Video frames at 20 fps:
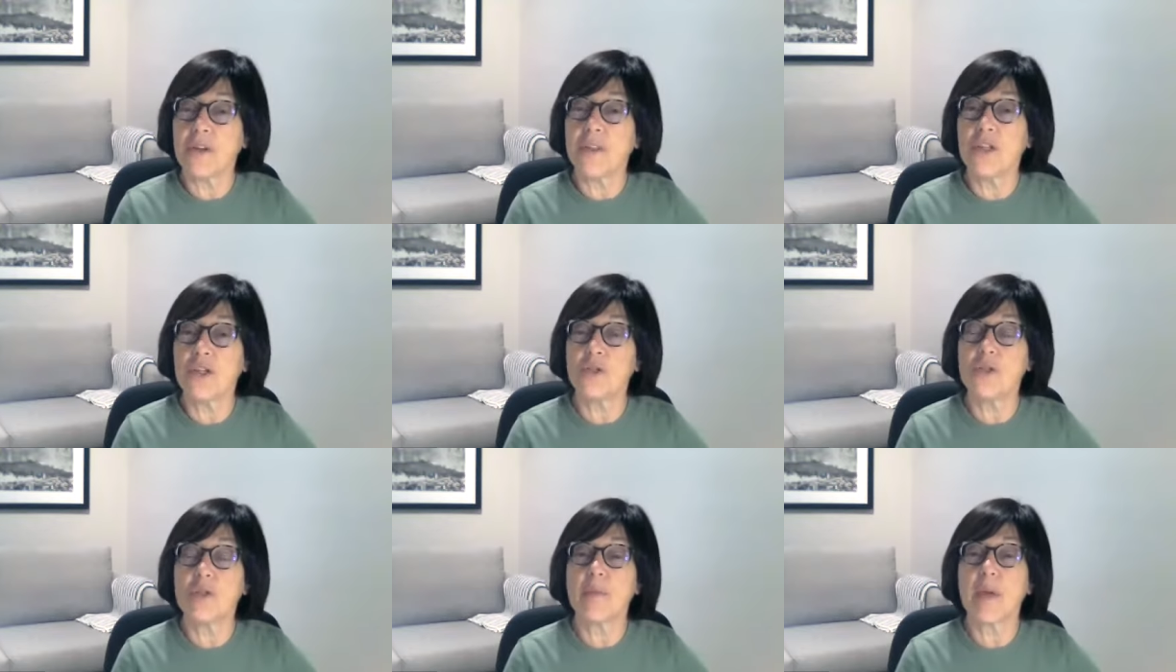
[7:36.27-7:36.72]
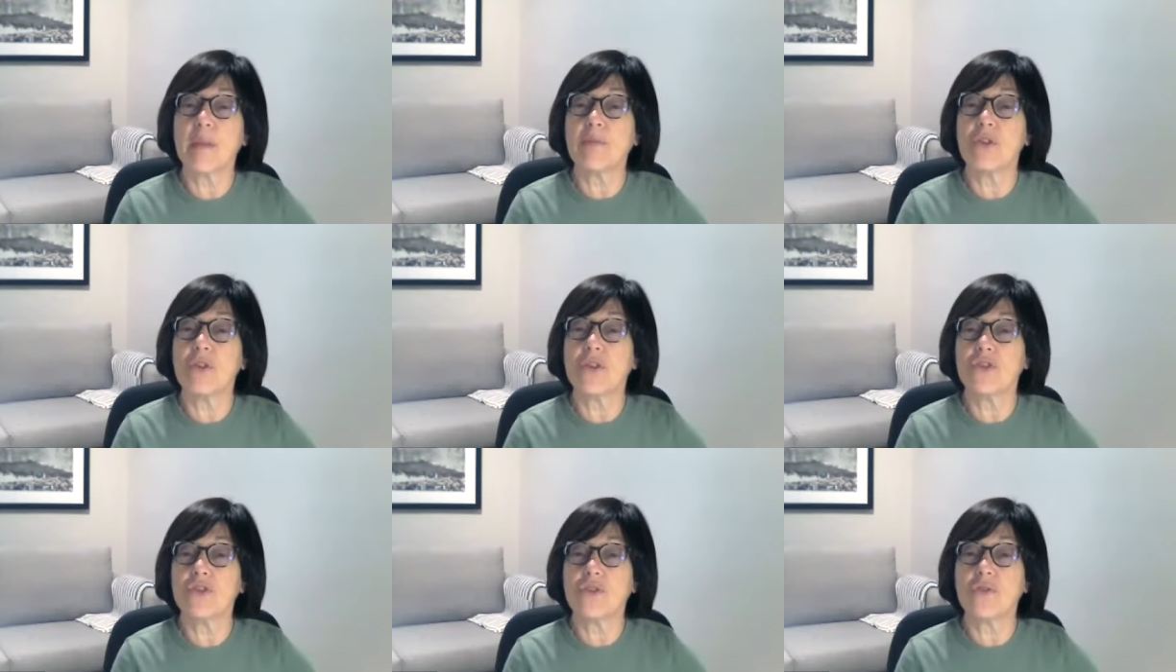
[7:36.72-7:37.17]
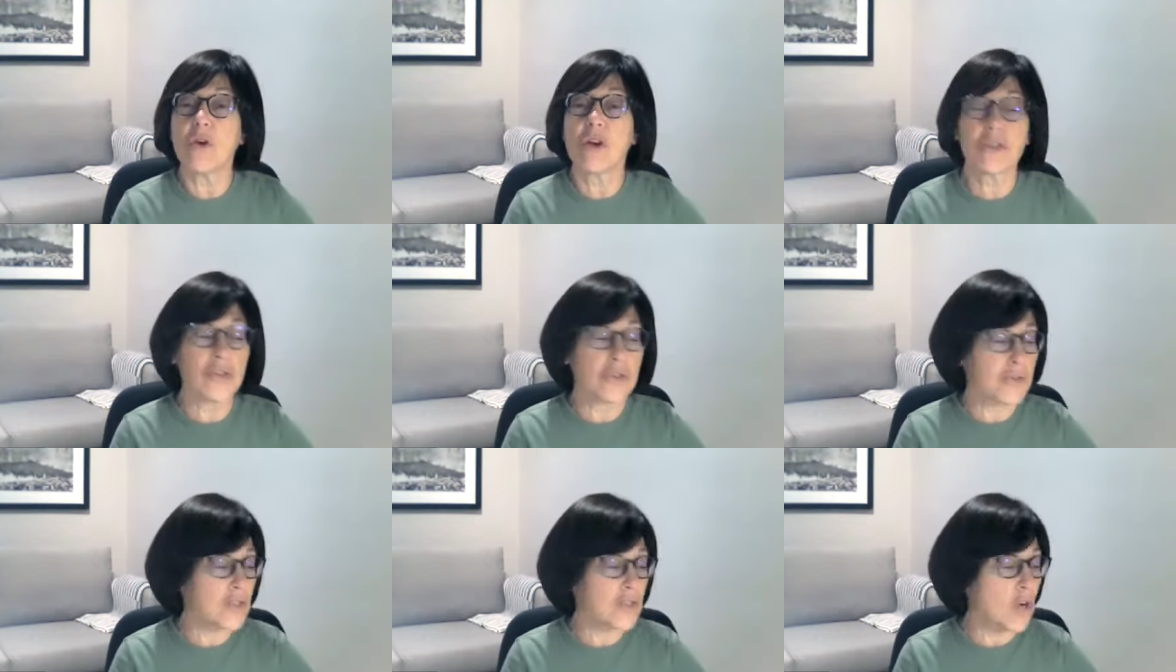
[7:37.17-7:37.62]
in the newspaper, the
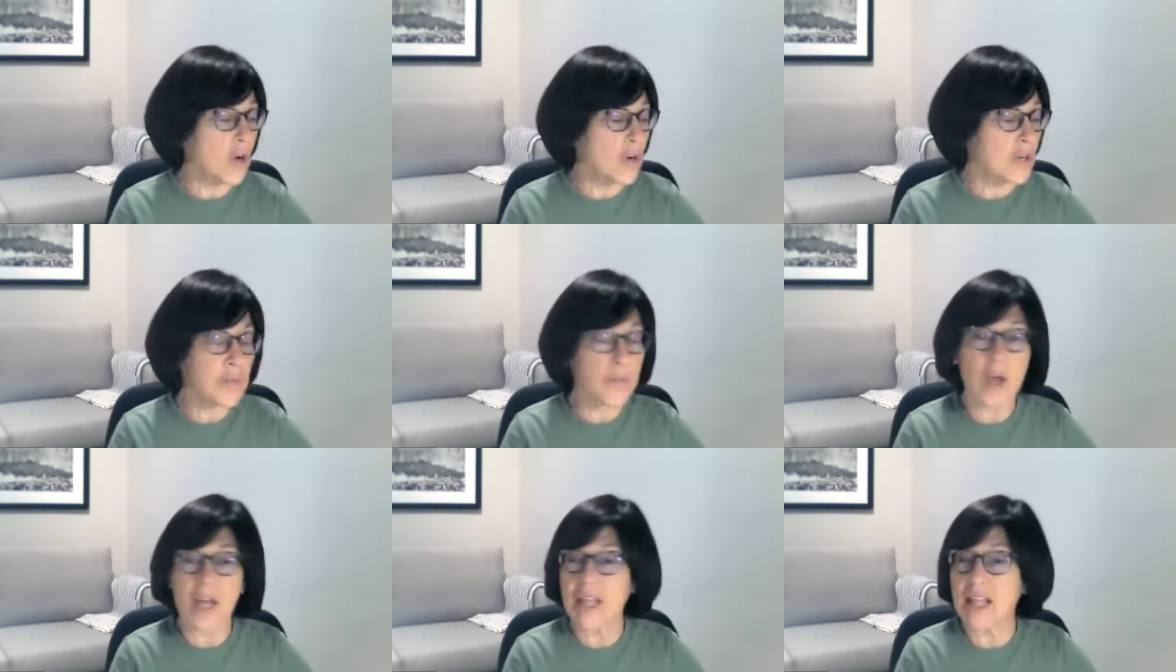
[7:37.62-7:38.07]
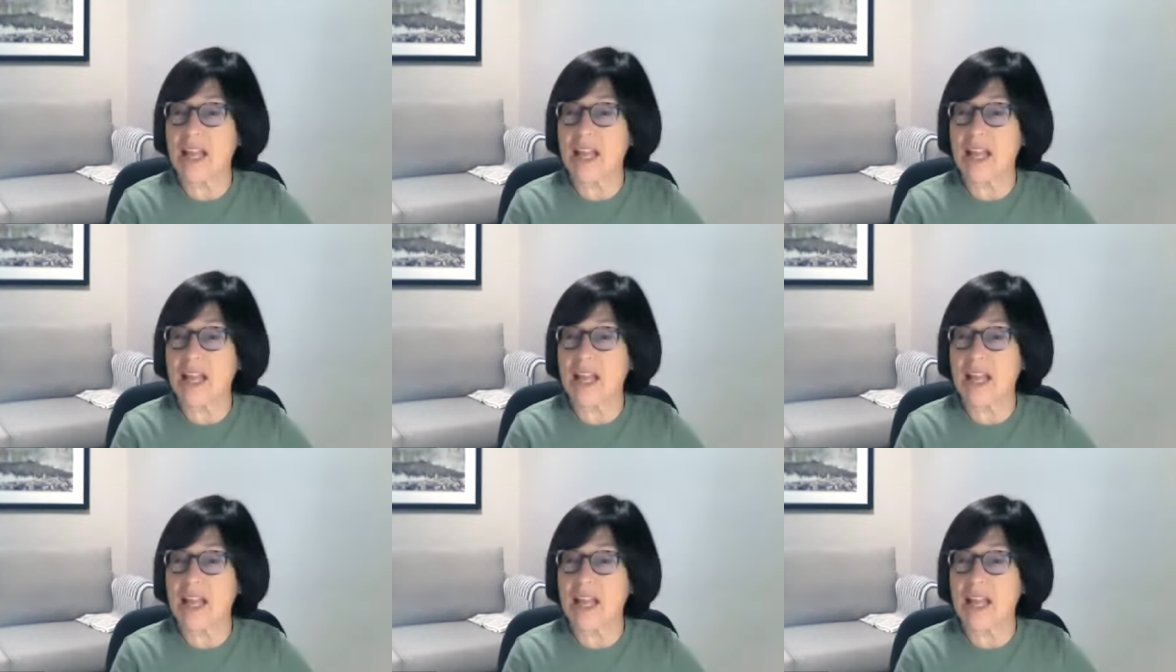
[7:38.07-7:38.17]
Toronto Star as well.